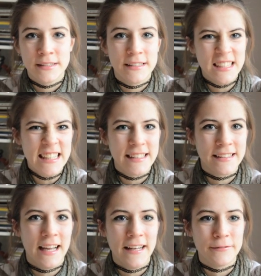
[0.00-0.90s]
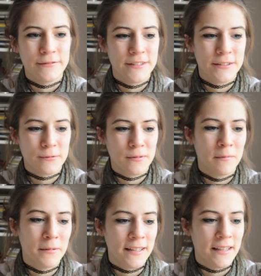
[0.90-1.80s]
You can see it's kind of
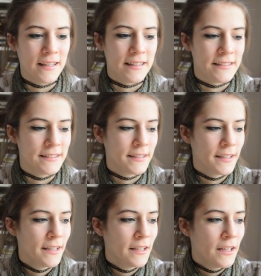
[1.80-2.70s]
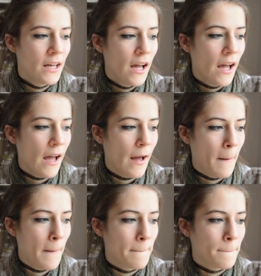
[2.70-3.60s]
scribbly and
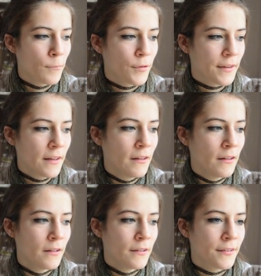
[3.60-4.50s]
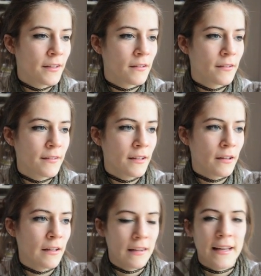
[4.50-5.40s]
still
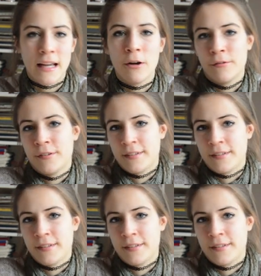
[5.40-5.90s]
like out of a